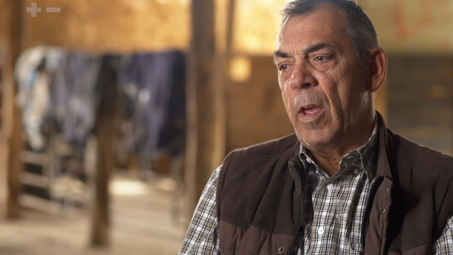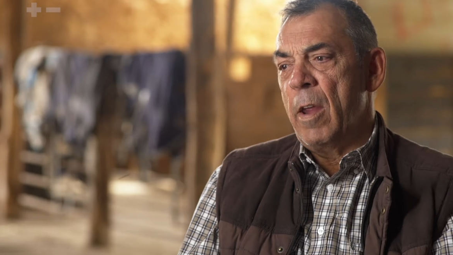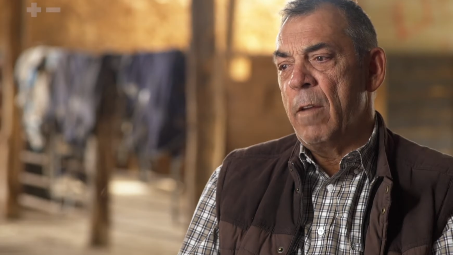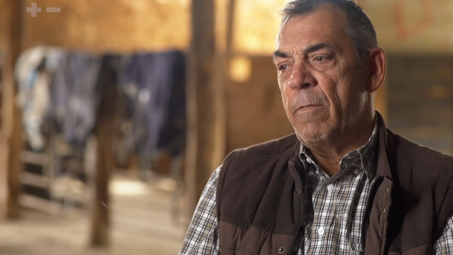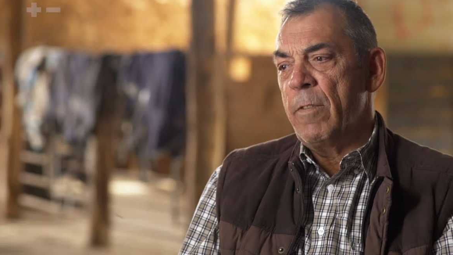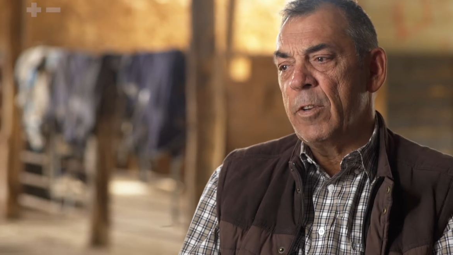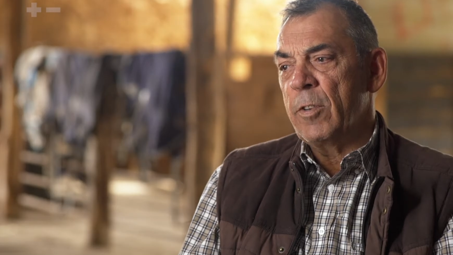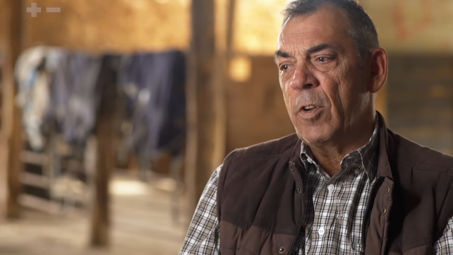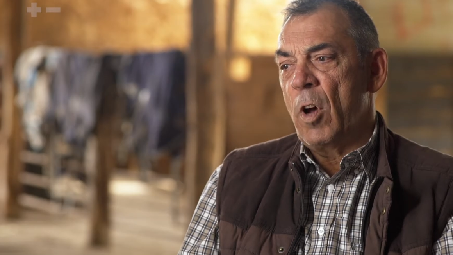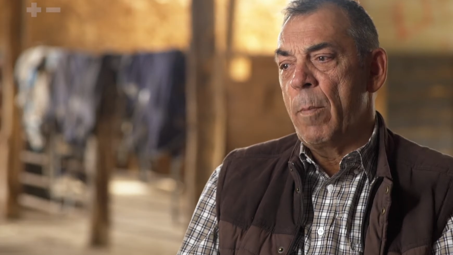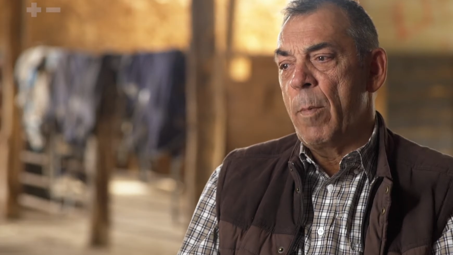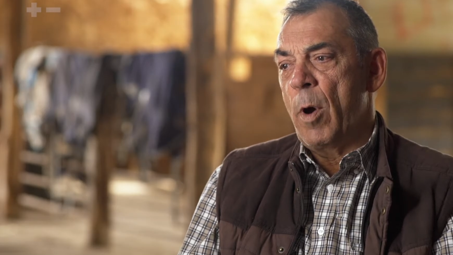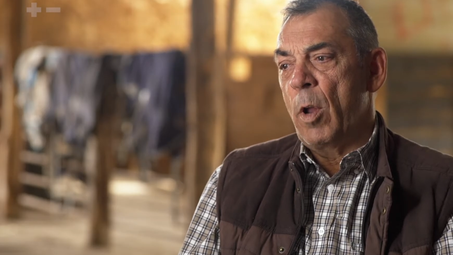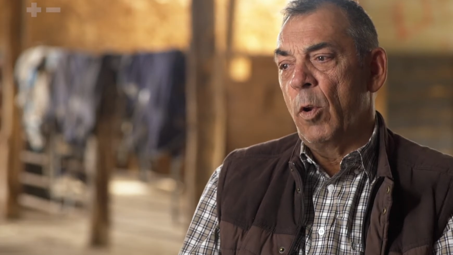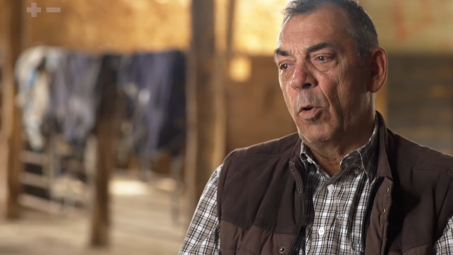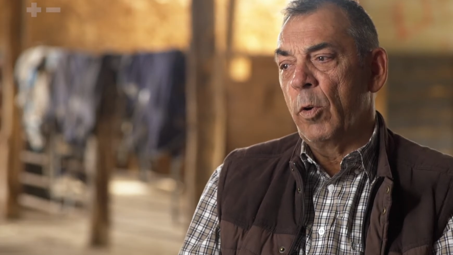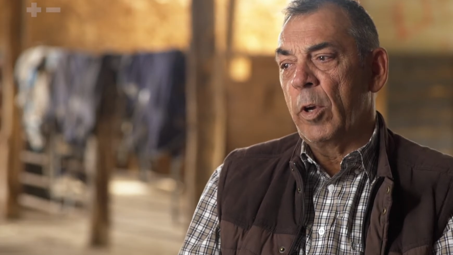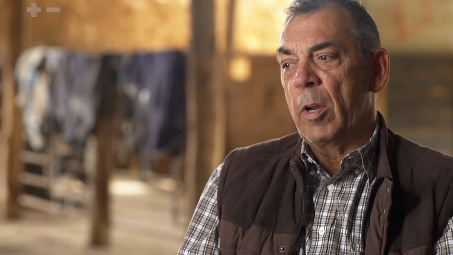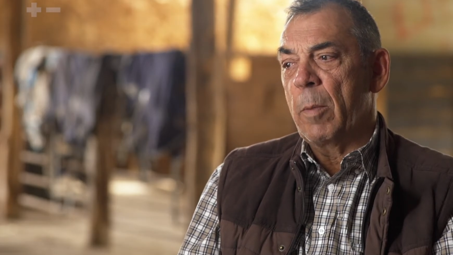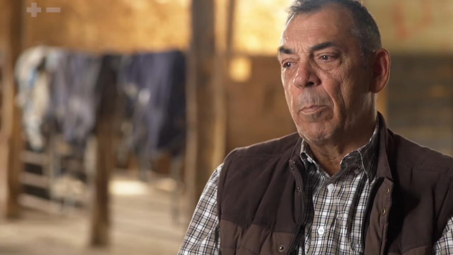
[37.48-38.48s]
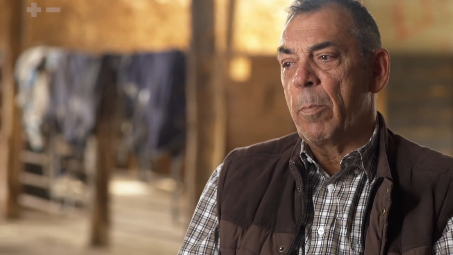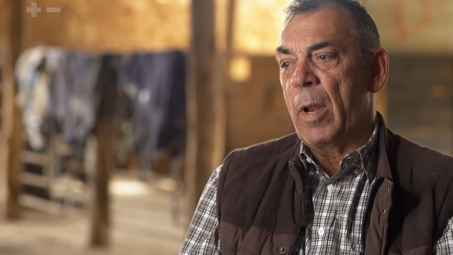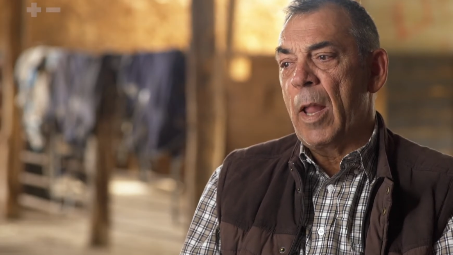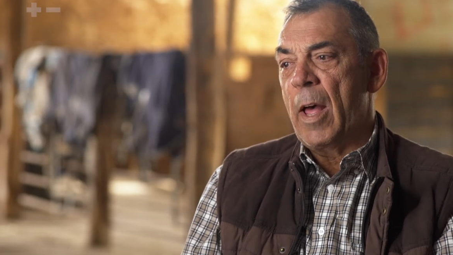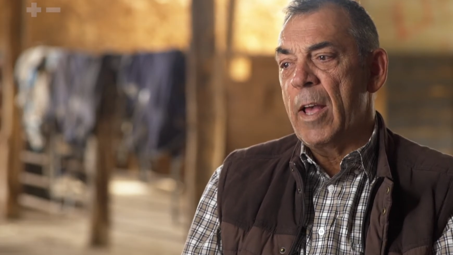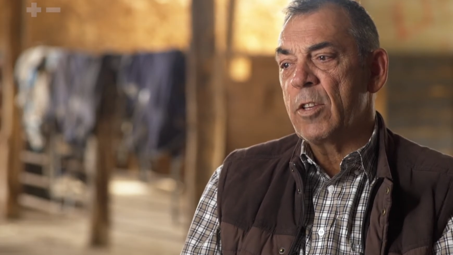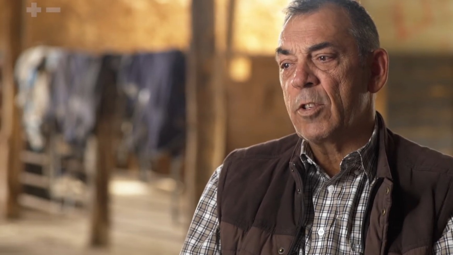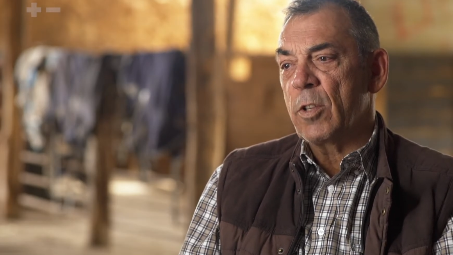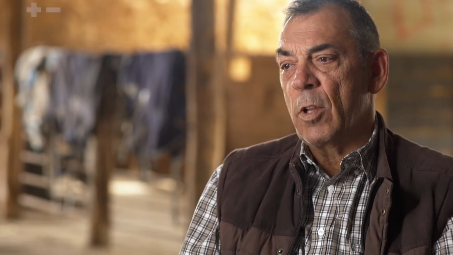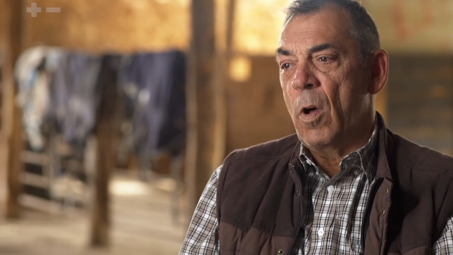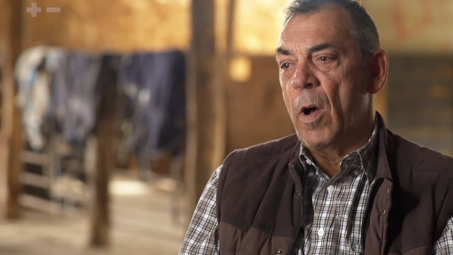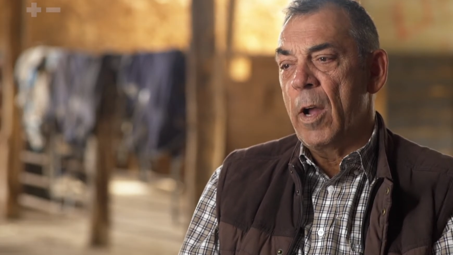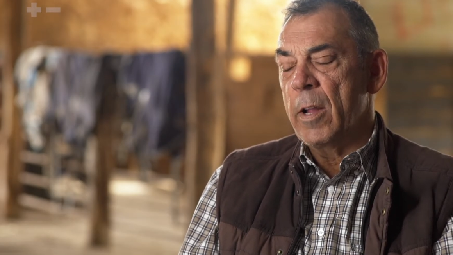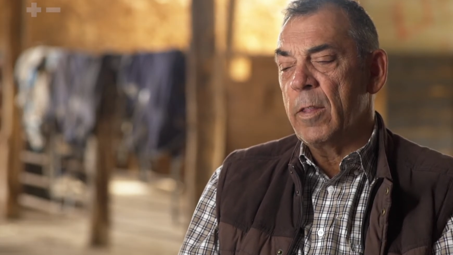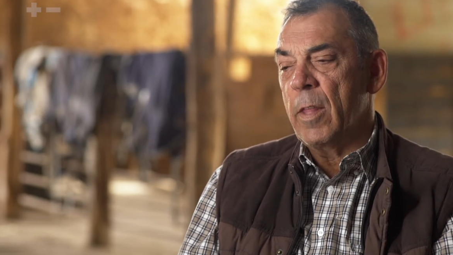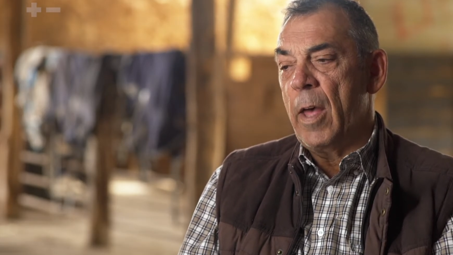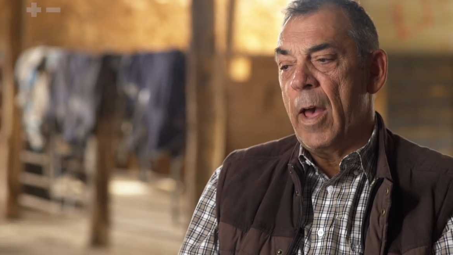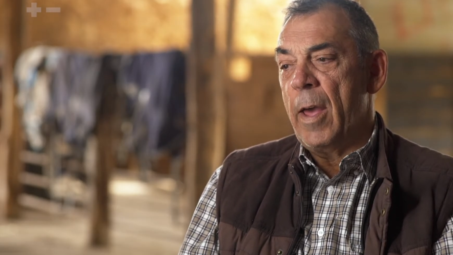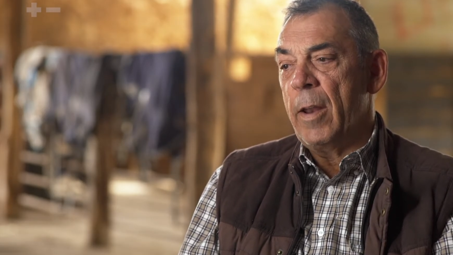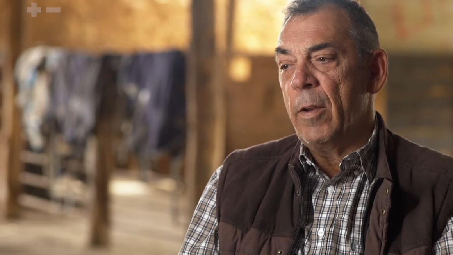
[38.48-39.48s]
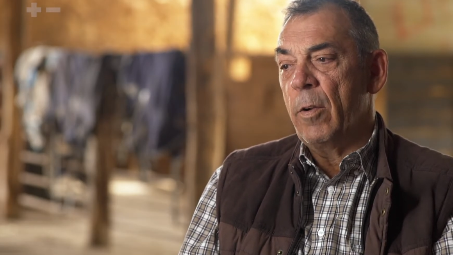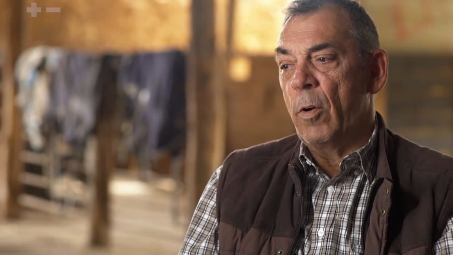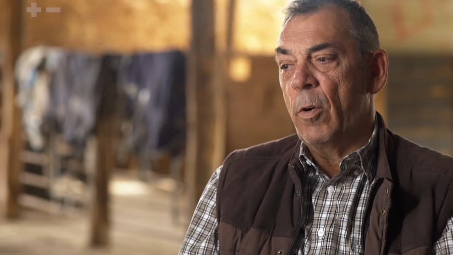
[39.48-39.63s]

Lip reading: Every time I look at a place like that,